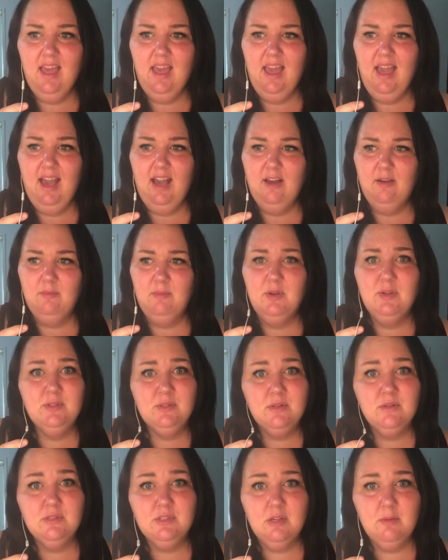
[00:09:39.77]
who's
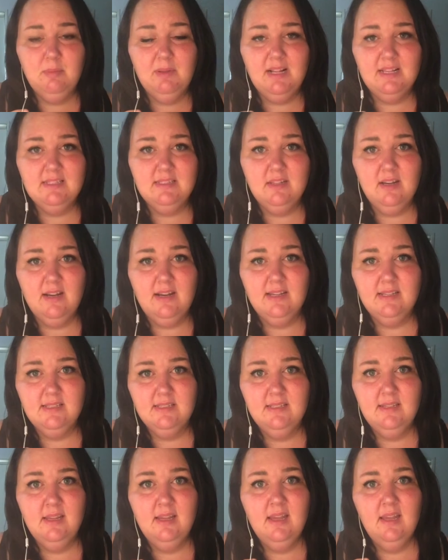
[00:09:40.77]
also plus
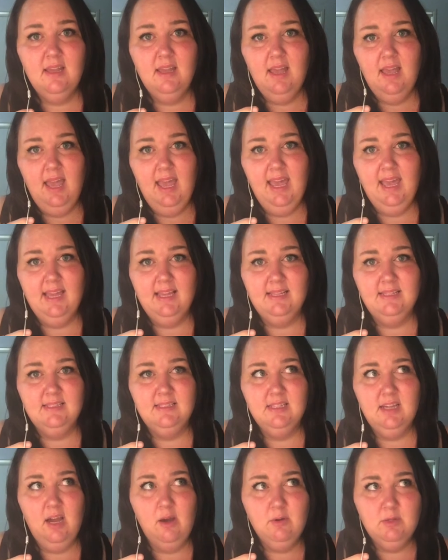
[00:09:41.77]
size. And
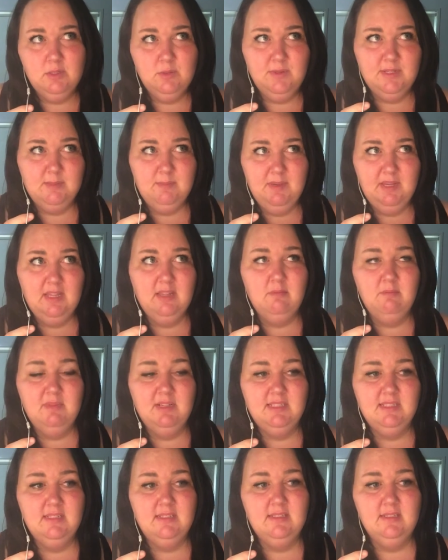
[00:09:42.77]
I was always bigger than my
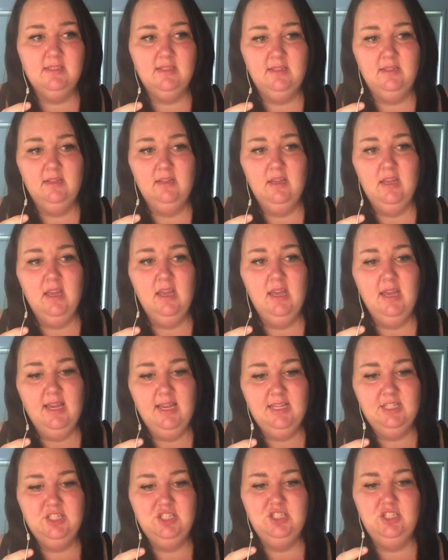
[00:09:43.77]
sister.
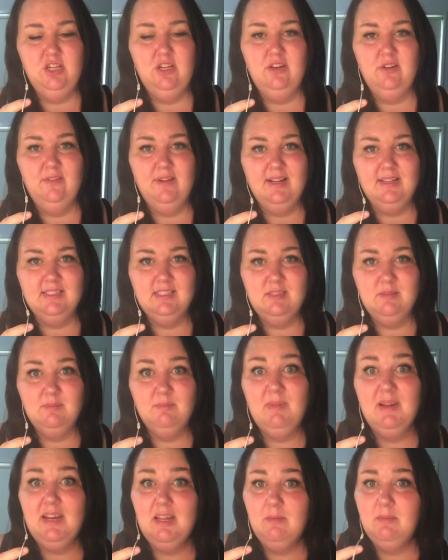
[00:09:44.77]
And she turned around,
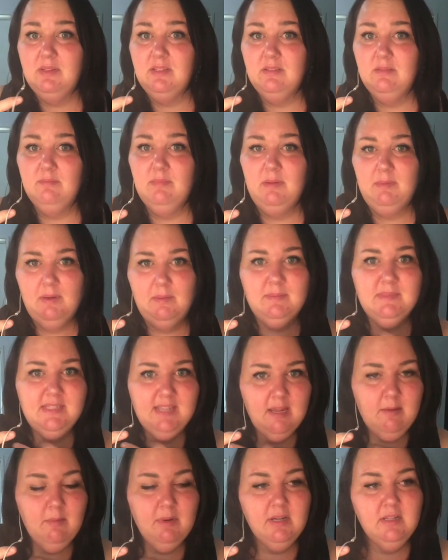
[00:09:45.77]
my mum's
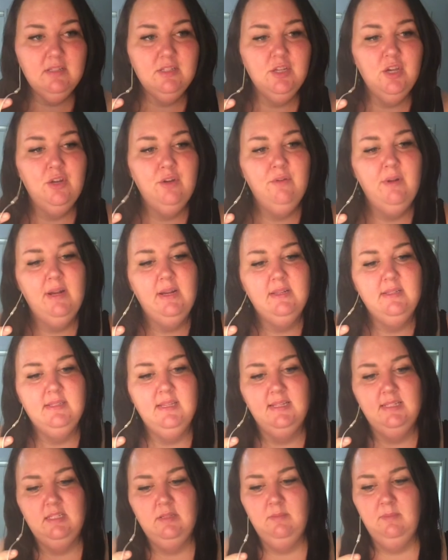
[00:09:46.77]
neighbour, turned around and
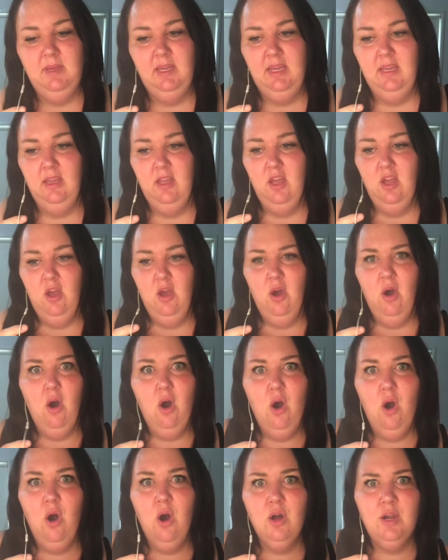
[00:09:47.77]
said to me,
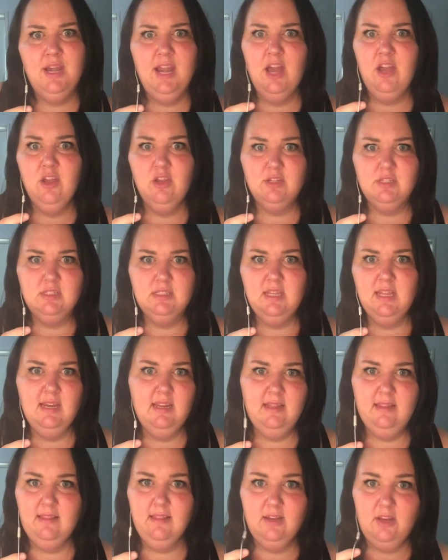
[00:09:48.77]
oh, now you're
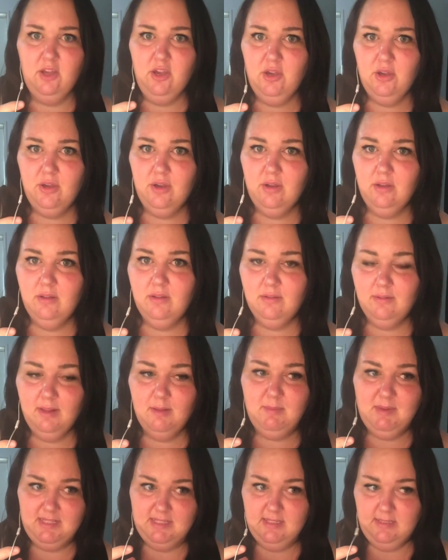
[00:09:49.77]
skinnier than her, like
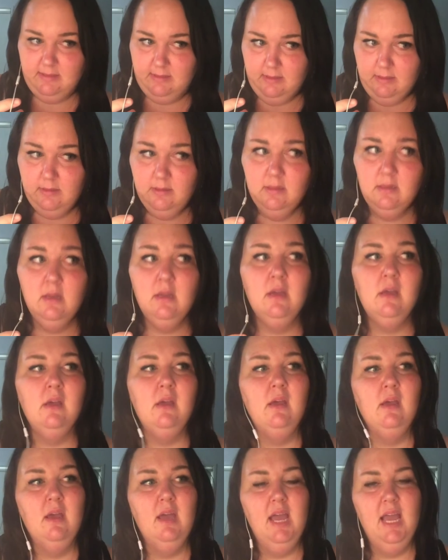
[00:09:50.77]
my sister.
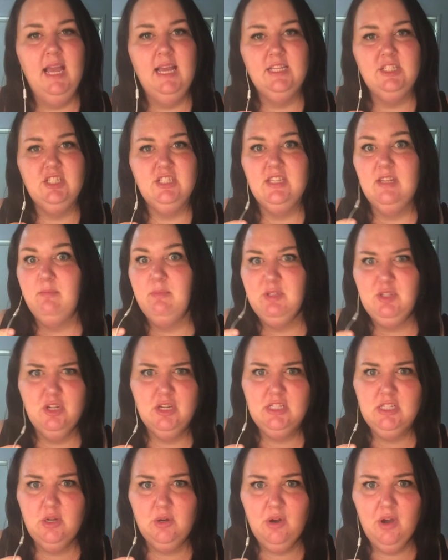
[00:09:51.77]
And she said, but don't
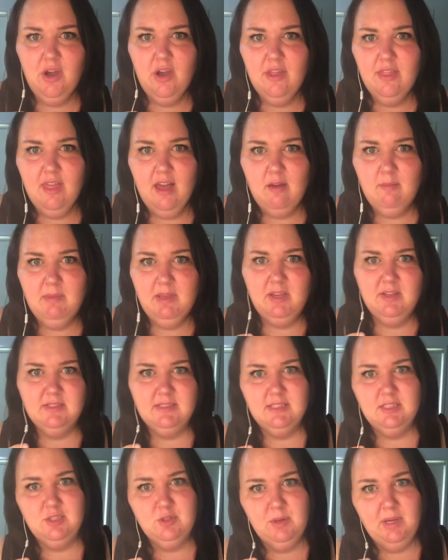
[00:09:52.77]
tell her that because
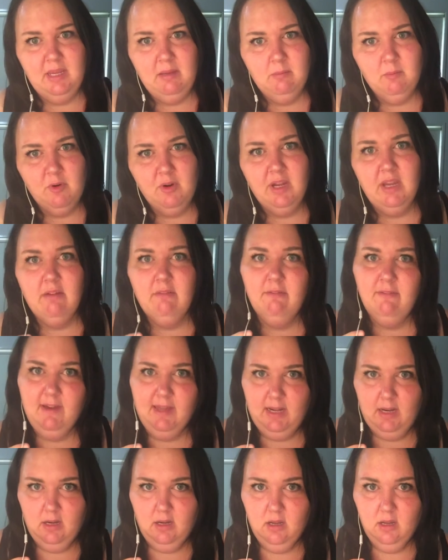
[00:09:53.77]
then she'll eat more and get
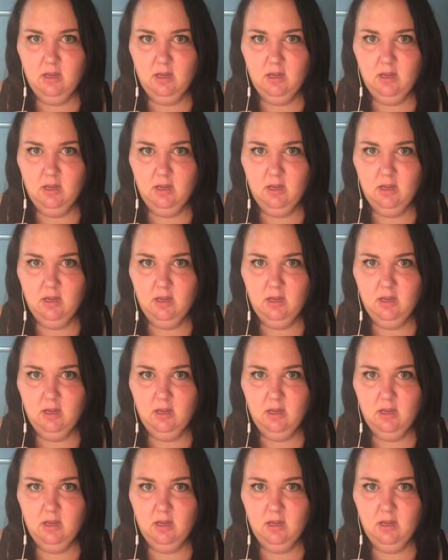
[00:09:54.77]
fatter.